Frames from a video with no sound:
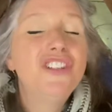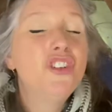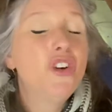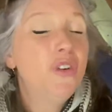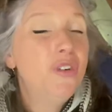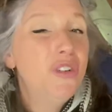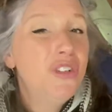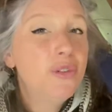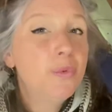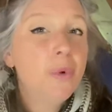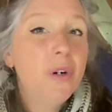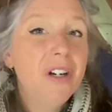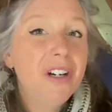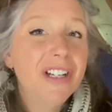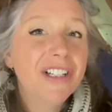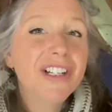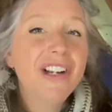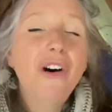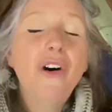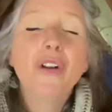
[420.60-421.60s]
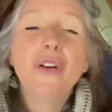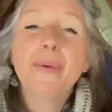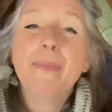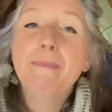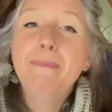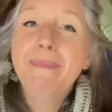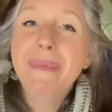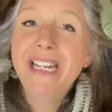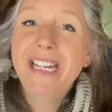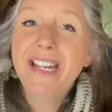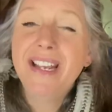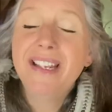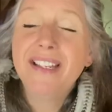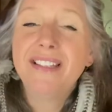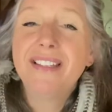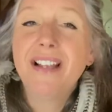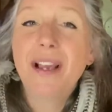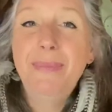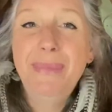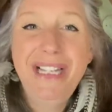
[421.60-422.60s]
John's wort on
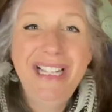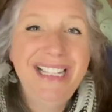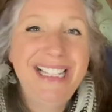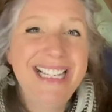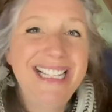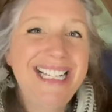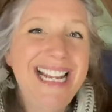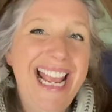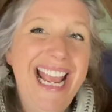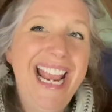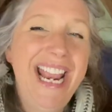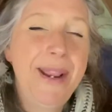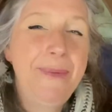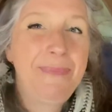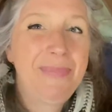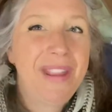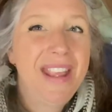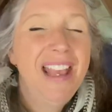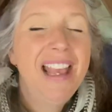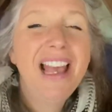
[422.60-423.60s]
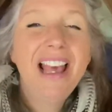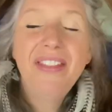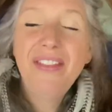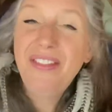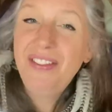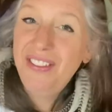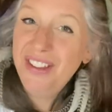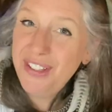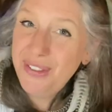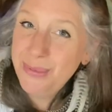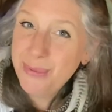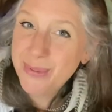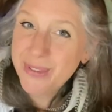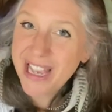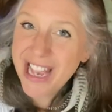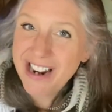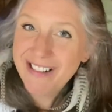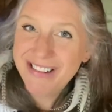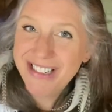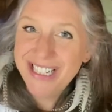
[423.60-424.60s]
Midsummer's Day, and this will
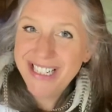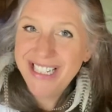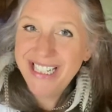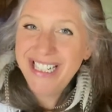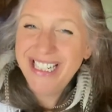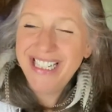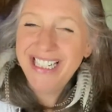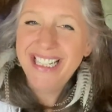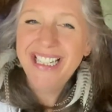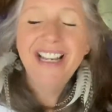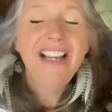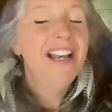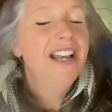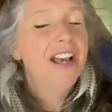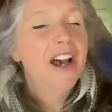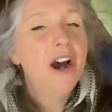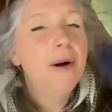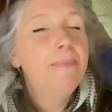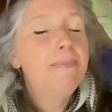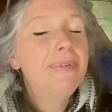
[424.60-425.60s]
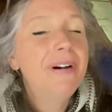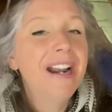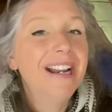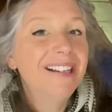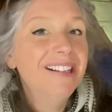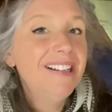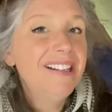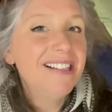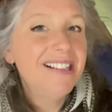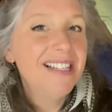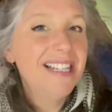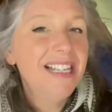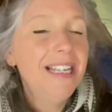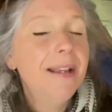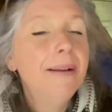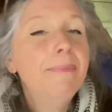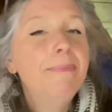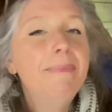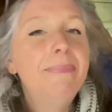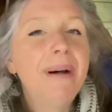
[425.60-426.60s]
guarantee a pregnancy
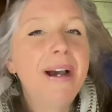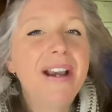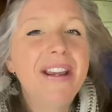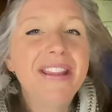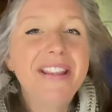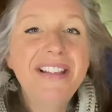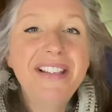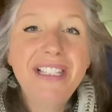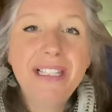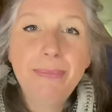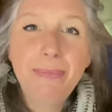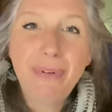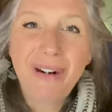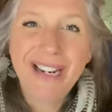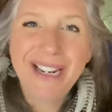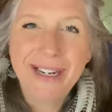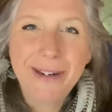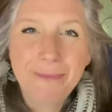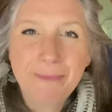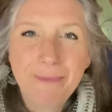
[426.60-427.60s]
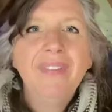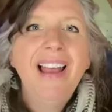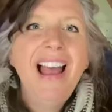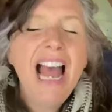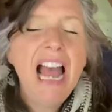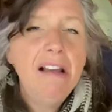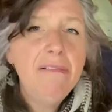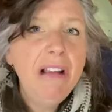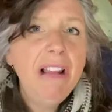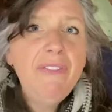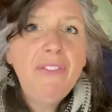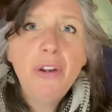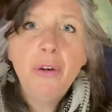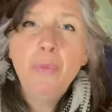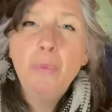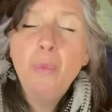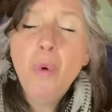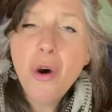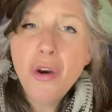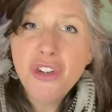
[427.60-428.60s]
by the spring. However,
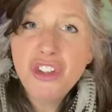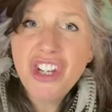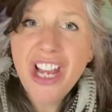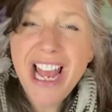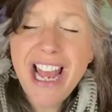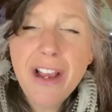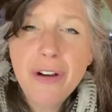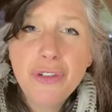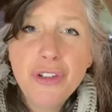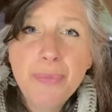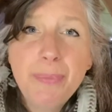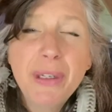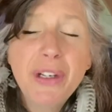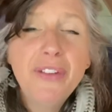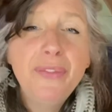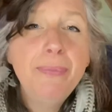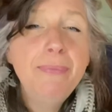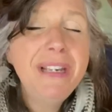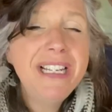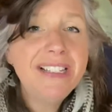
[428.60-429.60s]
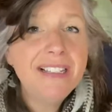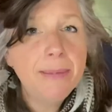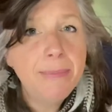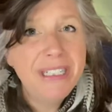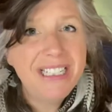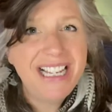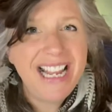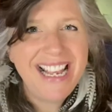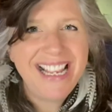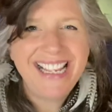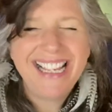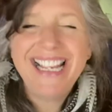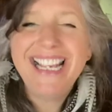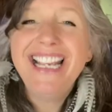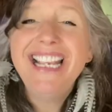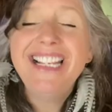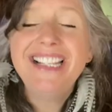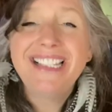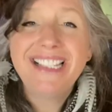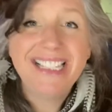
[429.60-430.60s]
watch out, because Midsummer Day
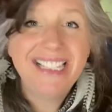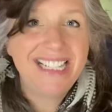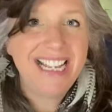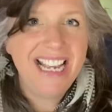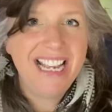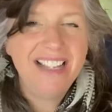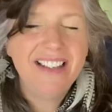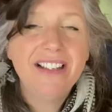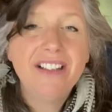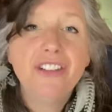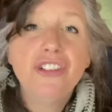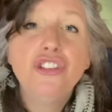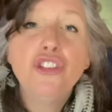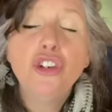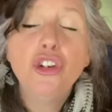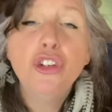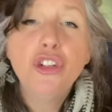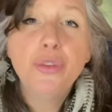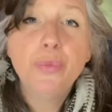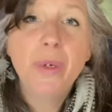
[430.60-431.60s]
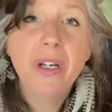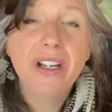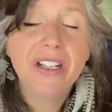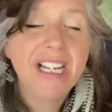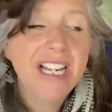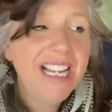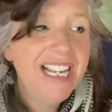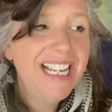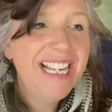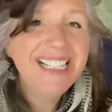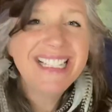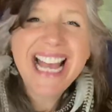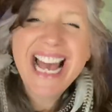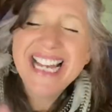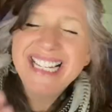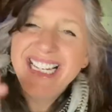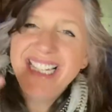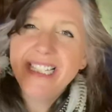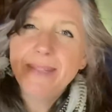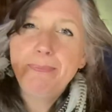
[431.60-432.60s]
is the day that St. John's wort is
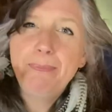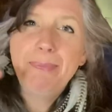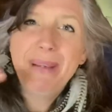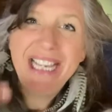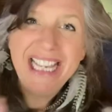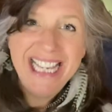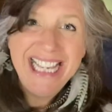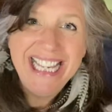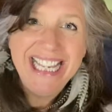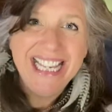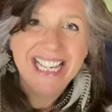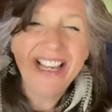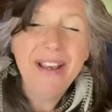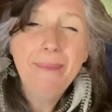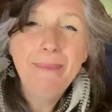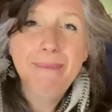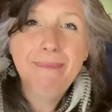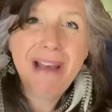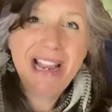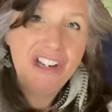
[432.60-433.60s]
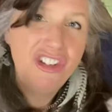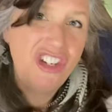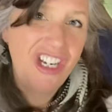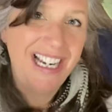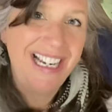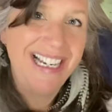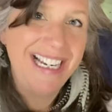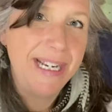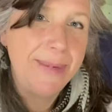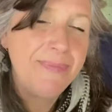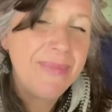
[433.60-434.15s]
at its peak magically.